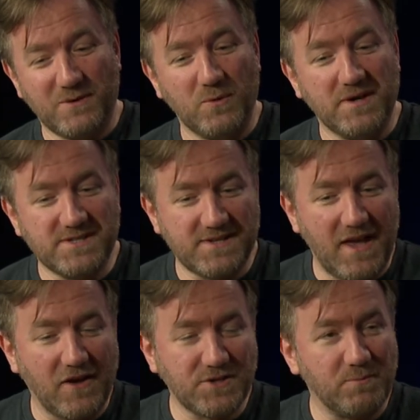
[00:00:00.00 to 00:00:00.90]
was
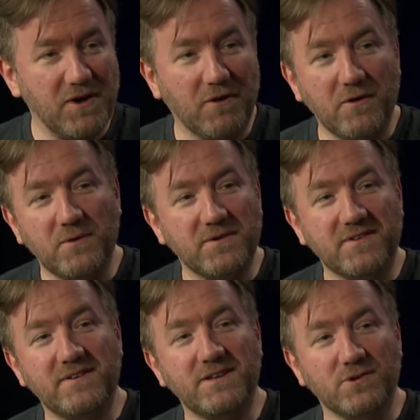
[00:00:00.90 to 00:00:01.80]
Al Shapiro, who is a
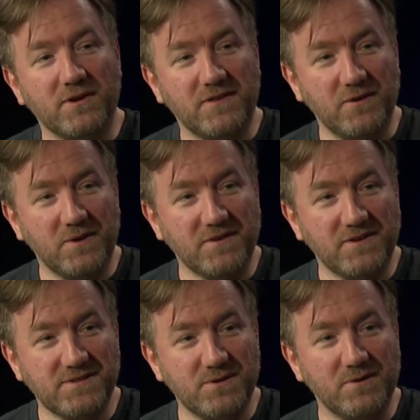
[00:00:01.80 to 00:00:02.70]
teacher at the mm. New England
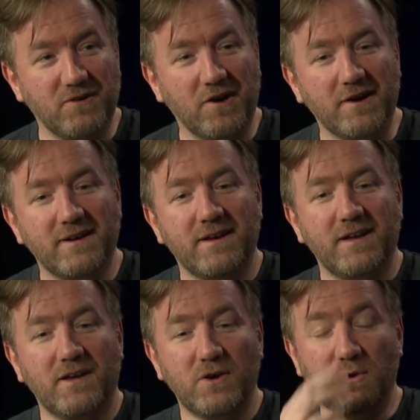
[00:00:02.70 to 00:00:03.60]
Institute of Art,
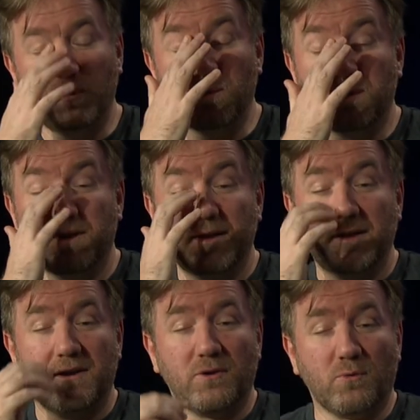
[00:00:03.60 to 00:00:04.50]
who
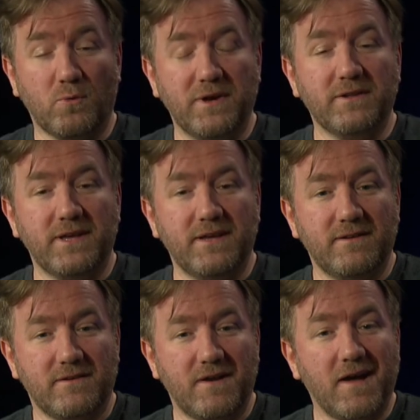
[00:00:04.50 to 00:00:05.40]

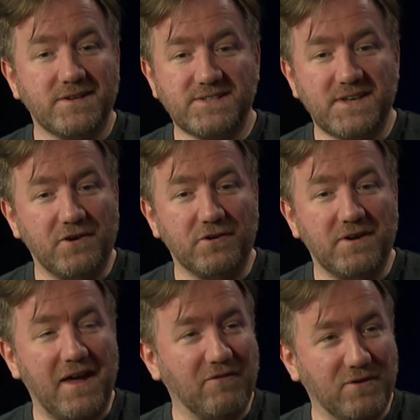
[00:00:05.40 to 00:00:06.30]
really kind of centered
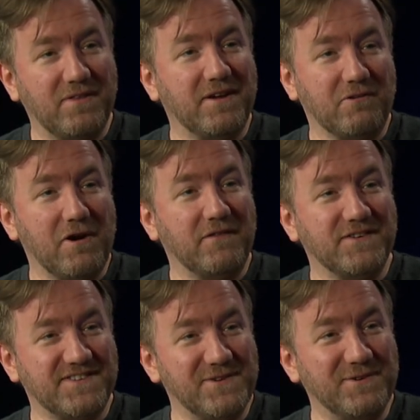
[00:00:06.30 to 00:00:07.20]
everything around the
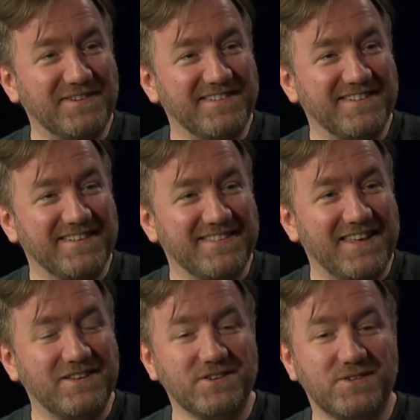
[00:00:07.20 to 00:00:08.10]
student.
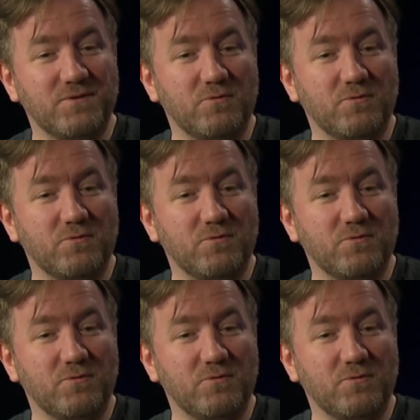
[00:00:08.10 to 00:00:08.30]
They just